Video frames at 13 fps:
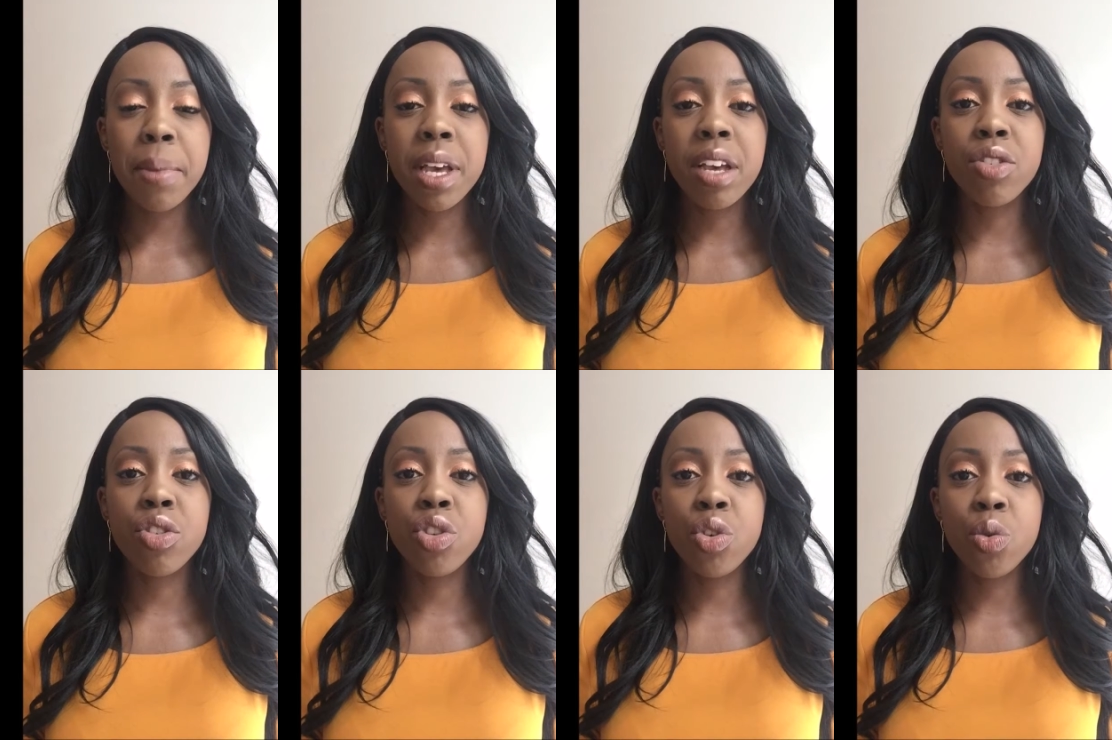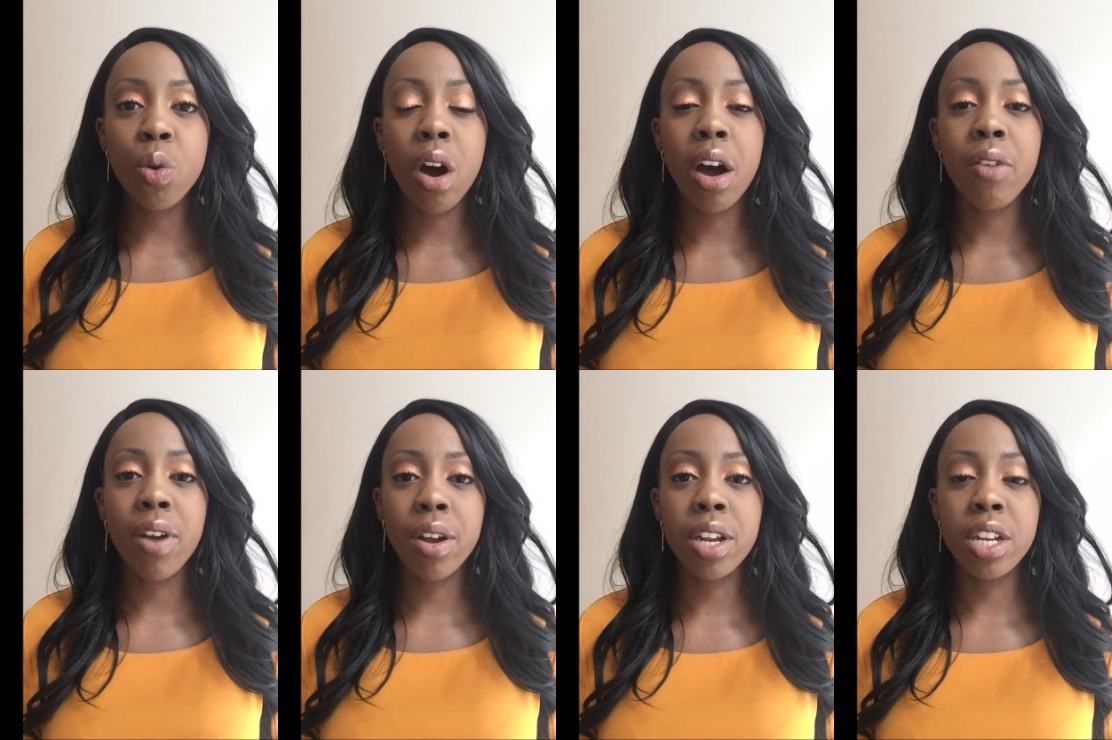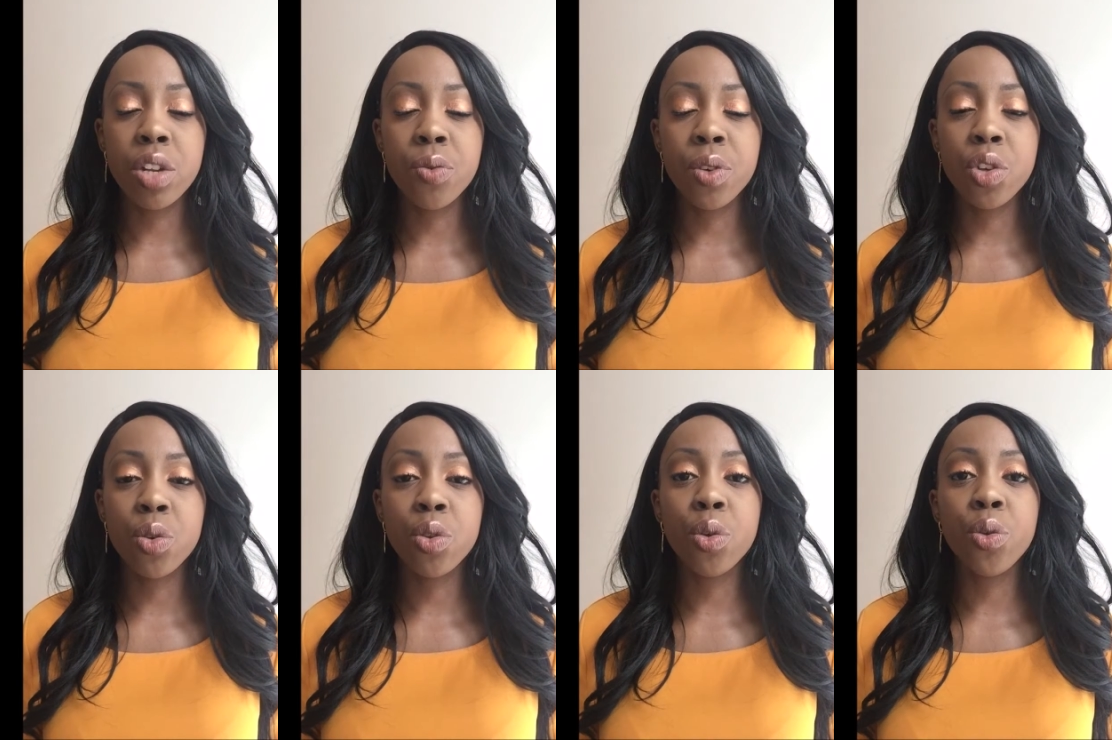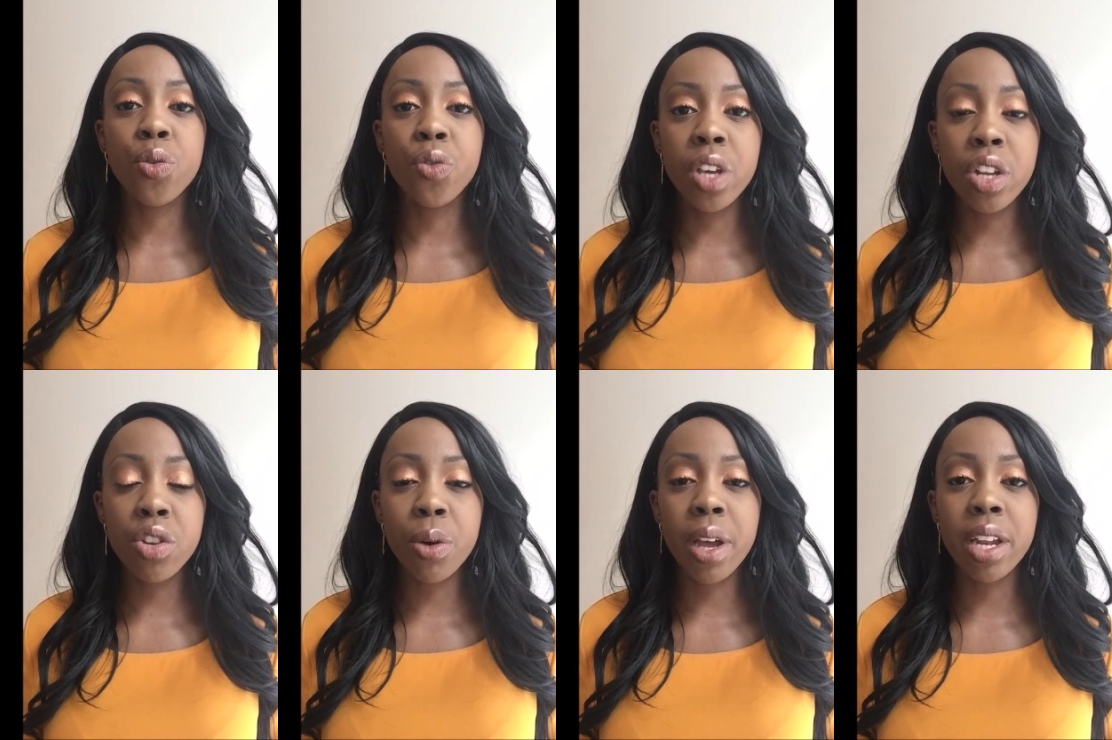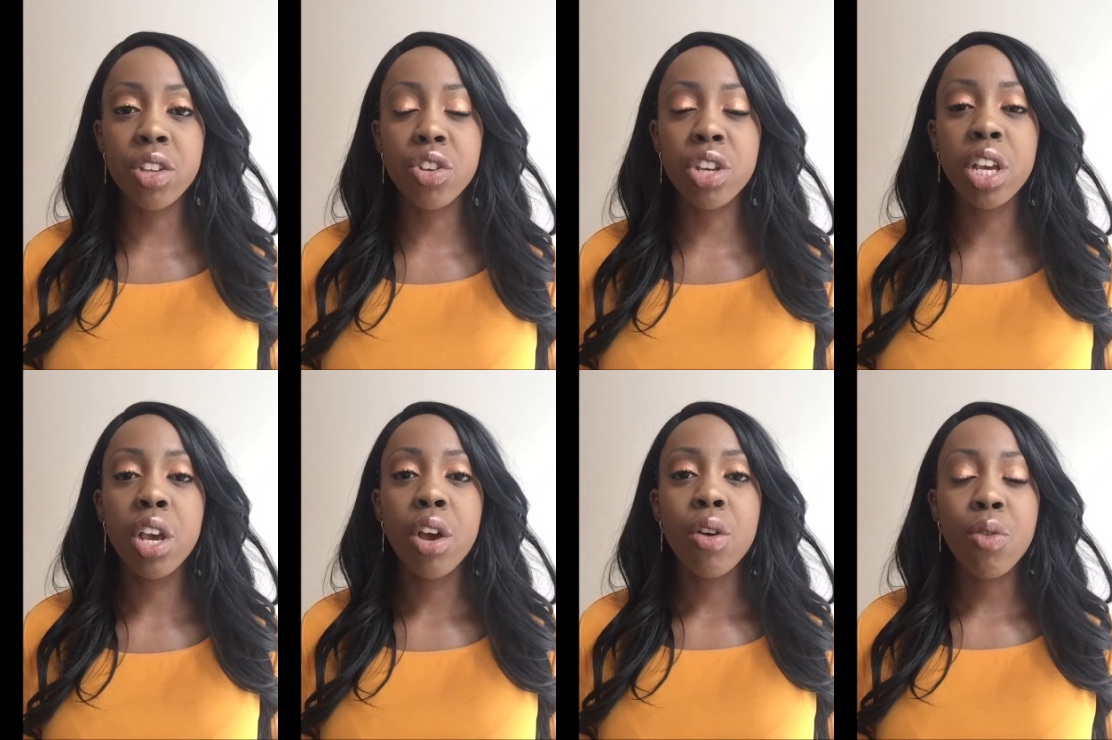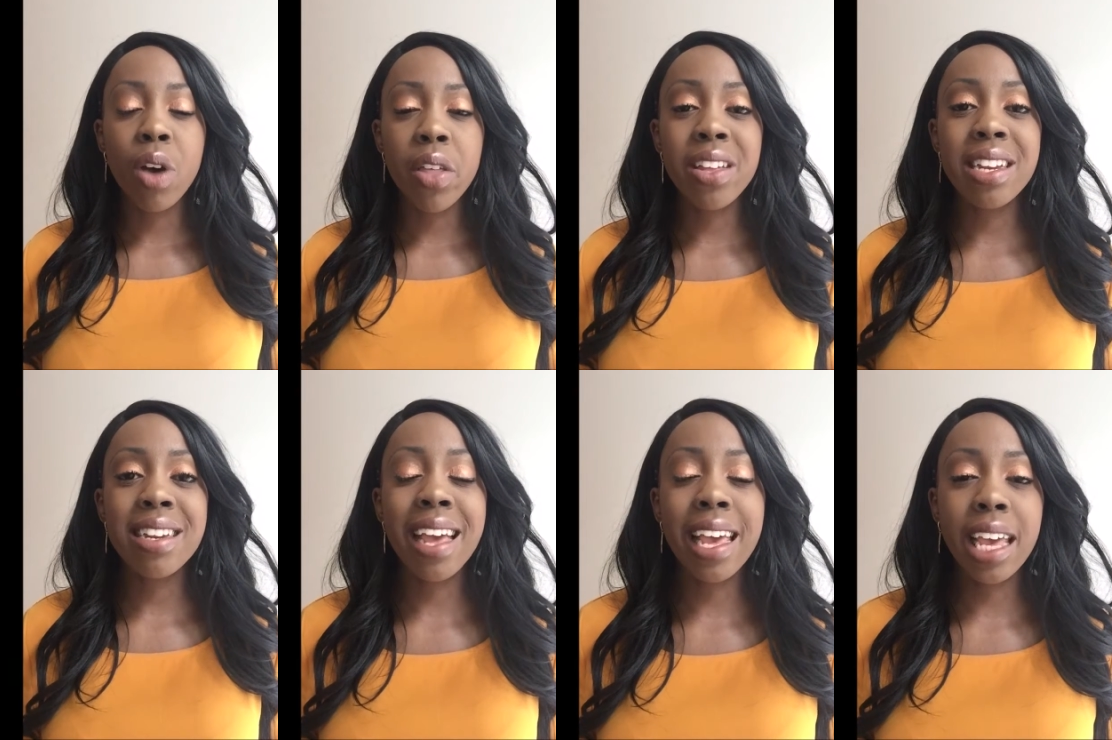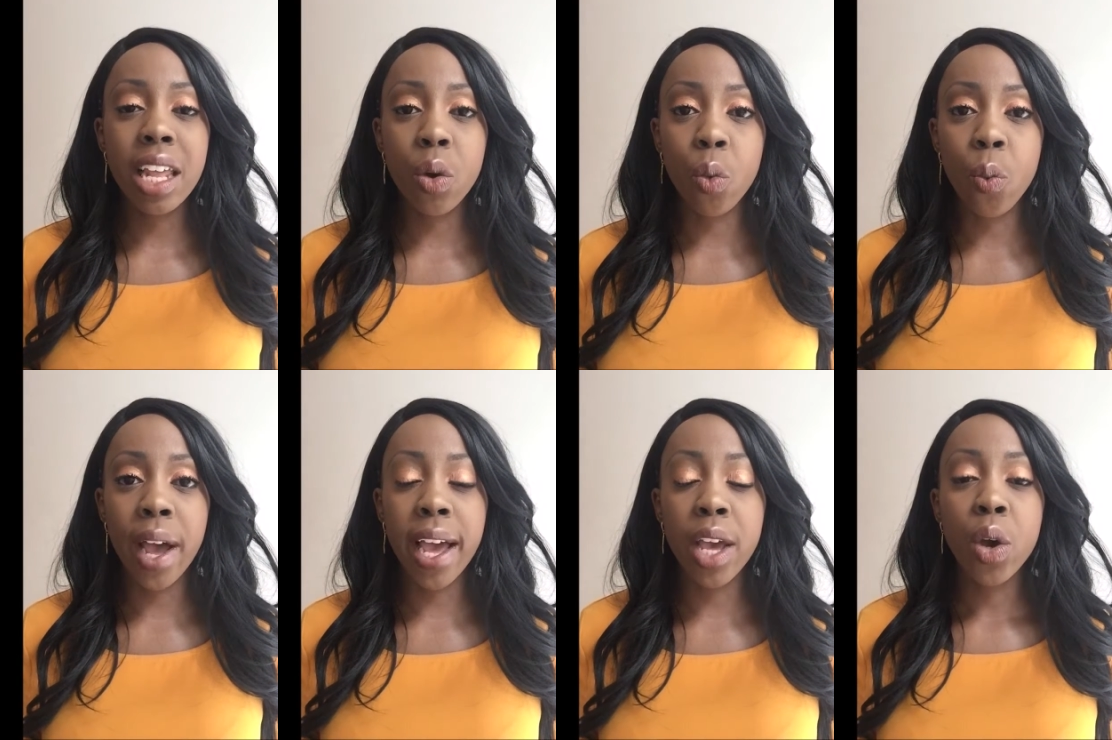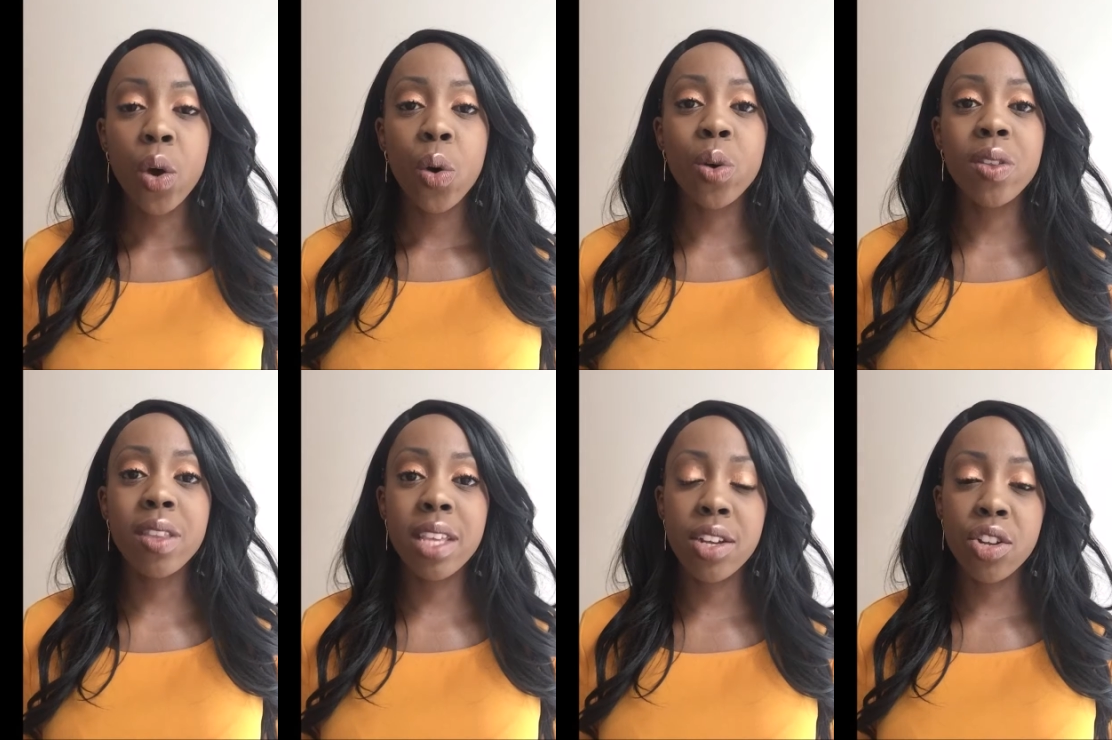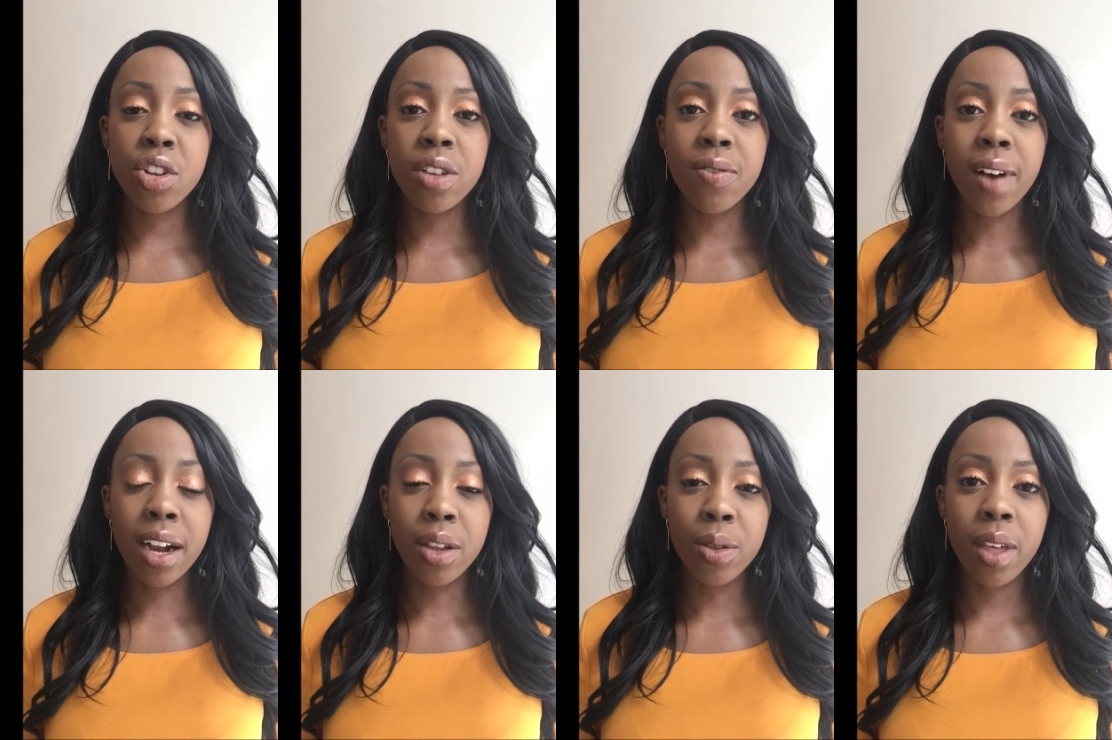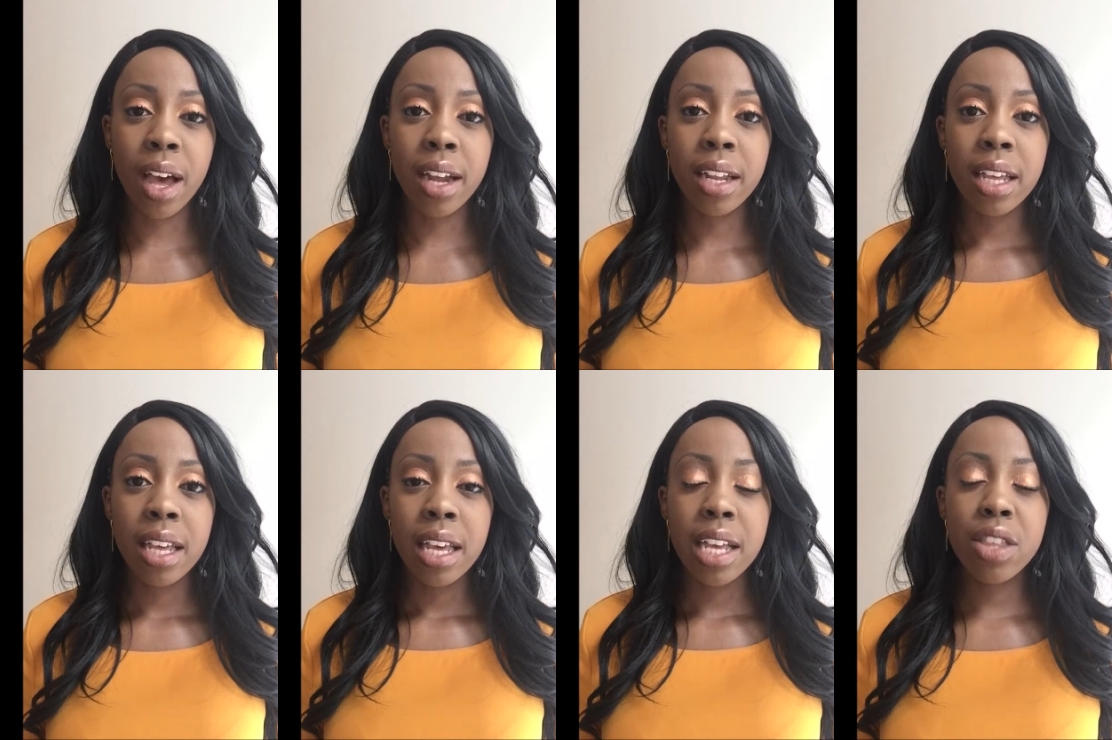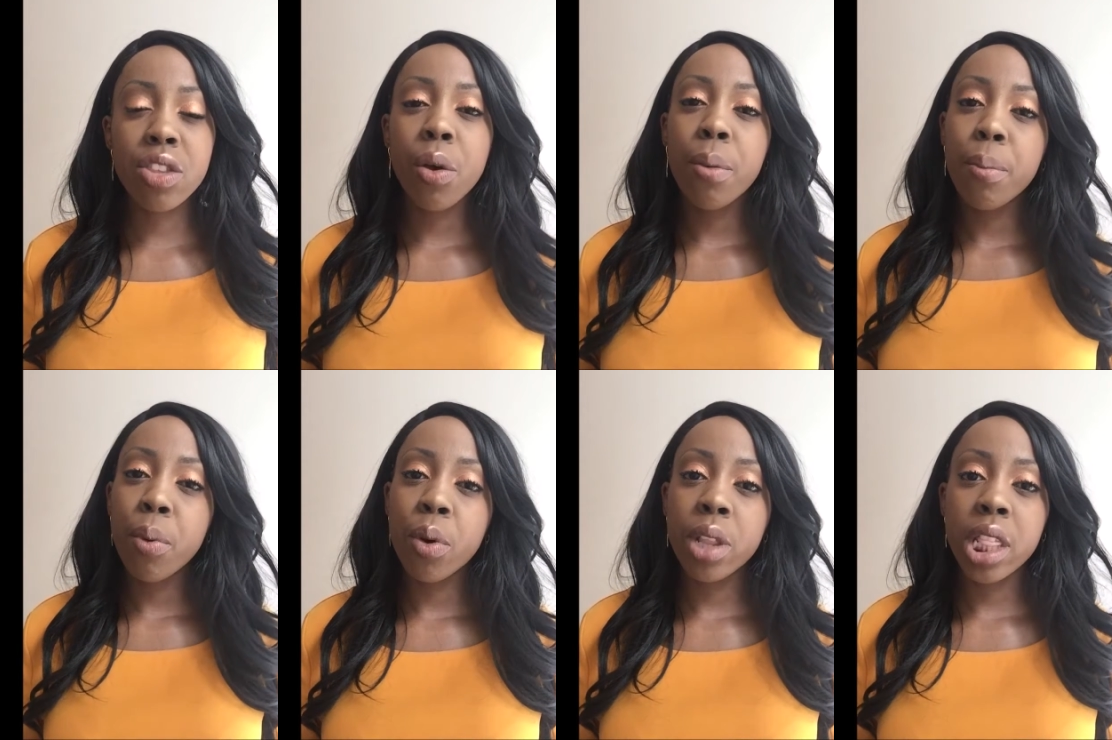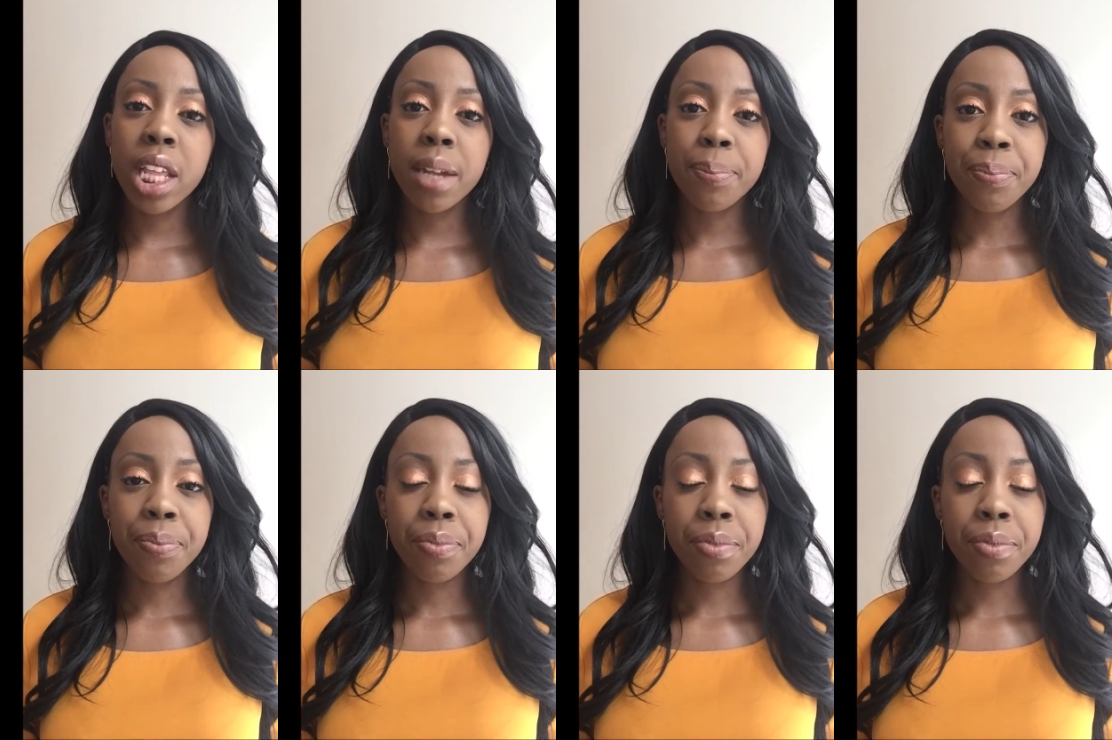Because you are around individuals who feed your energy rather than take it away or seek to devalue that. It's so important that